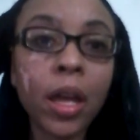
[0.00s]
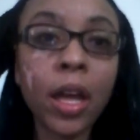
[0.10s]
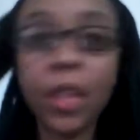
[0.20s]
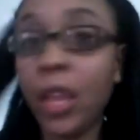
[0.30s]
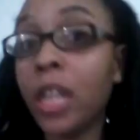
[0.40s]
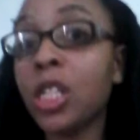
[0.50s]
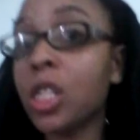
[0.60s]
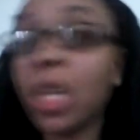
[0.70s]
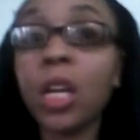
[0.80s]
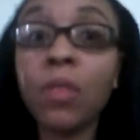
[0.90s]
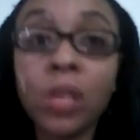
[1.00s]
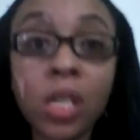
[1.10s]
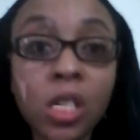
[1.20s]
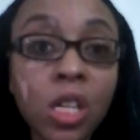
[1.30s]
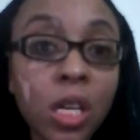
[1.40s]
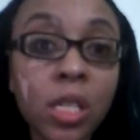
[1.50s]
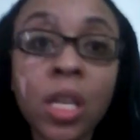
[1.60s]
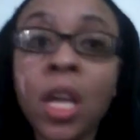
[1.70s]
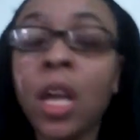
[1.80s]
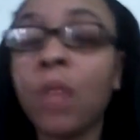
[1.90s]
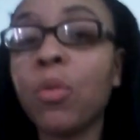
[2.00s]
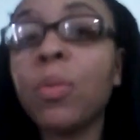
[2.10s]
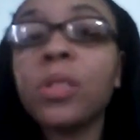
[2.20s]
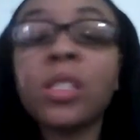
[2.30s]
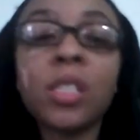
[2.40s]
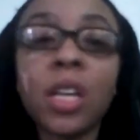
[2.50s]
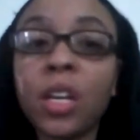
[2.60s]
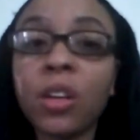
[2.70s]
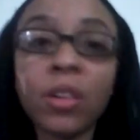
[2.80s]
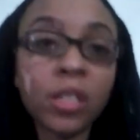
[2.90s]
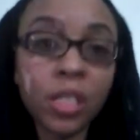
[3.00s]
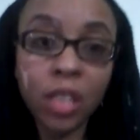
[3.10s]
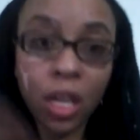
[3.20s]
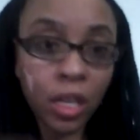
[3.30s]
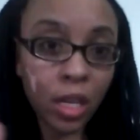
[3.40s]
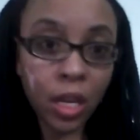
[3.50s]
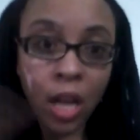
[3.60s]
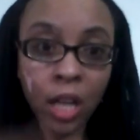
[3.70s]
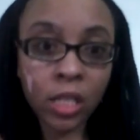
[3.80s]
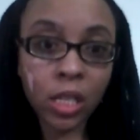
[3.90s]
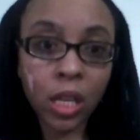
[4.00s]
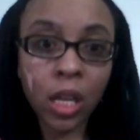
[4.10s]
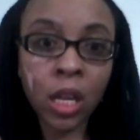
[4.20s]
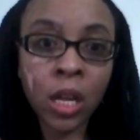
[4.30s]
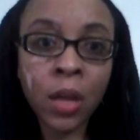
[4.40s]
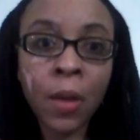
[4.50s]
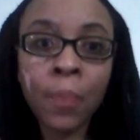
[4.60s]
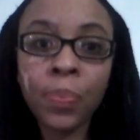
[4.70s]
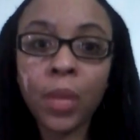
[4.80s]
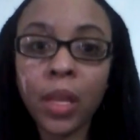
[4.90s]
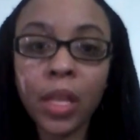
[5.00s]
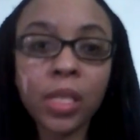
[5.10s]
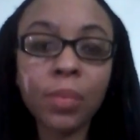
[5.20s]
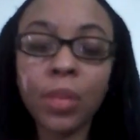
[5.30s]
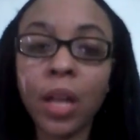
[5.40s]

and they just leave and ditch us, and we could just stand there and just take it constantly. And that's something